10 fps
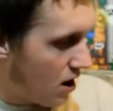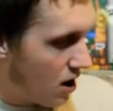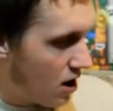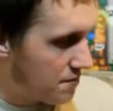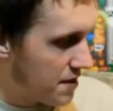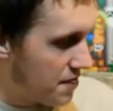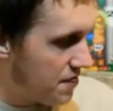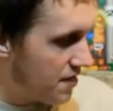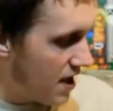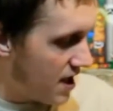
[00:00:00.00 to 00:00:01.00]

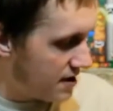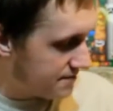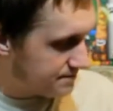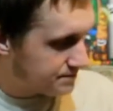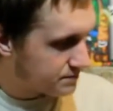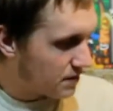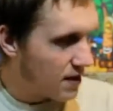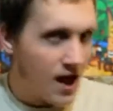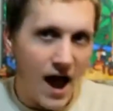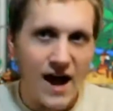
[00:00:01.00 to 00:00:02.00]
and then
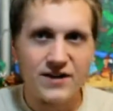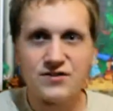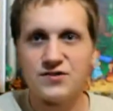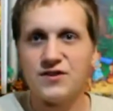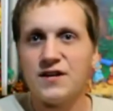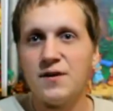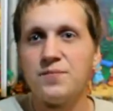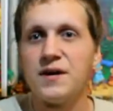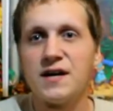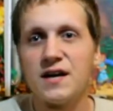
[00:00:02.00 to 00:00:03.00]
actually a
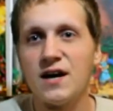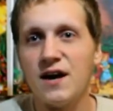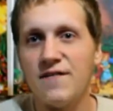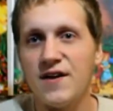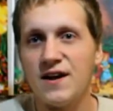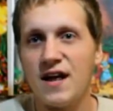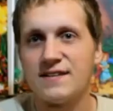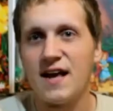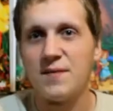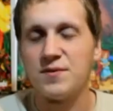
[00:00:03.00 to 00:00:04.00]
big event
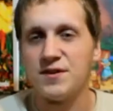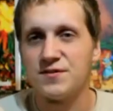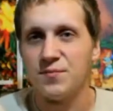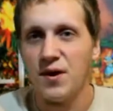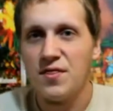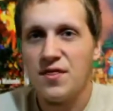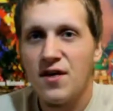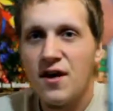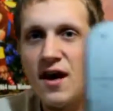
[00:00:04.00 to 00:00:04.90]
has happened this month.